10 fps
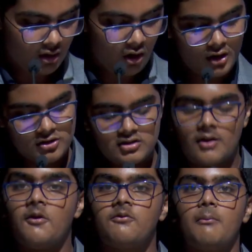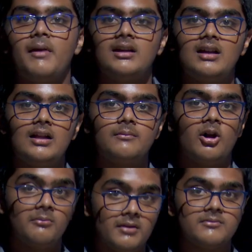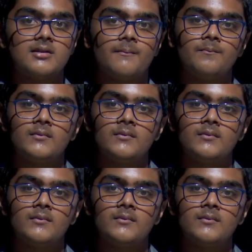also suffer from mental health problems,